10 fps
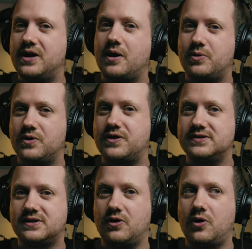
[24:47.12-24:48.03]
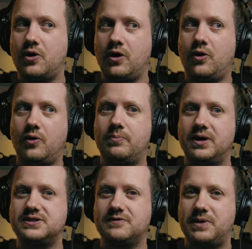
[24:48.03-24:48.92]
you end up with is a whole
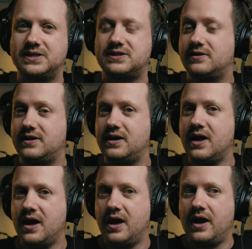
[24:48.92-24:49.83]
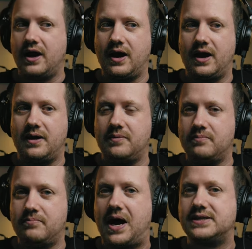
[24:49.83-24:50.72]
bunch of basically
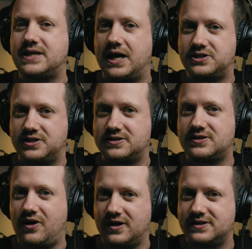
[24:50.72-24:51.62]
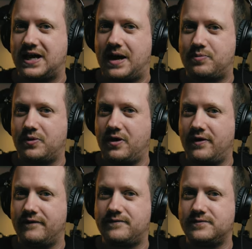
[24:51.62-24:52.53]
montages on top
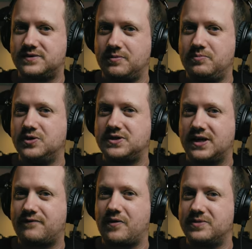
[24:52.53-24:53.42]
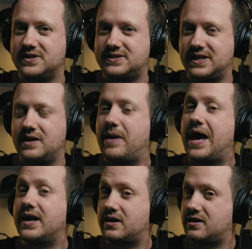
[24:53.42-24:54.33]
of some music from the
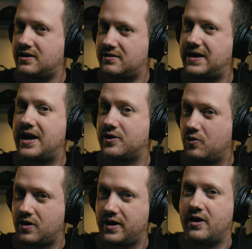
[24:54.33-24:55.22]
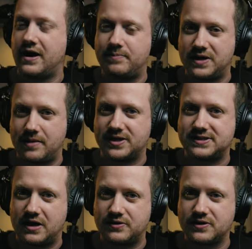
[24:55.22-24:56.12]
cinematic category on
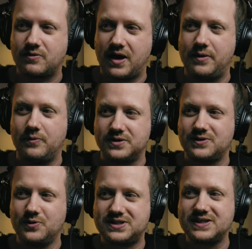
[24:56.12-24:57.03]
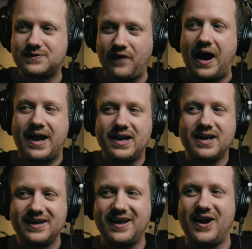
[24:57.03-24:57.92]
Epidemic Sound, right? Which is
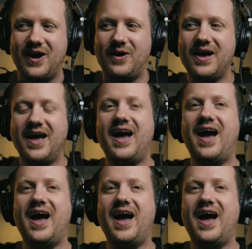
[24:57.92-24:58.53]
fine, you know.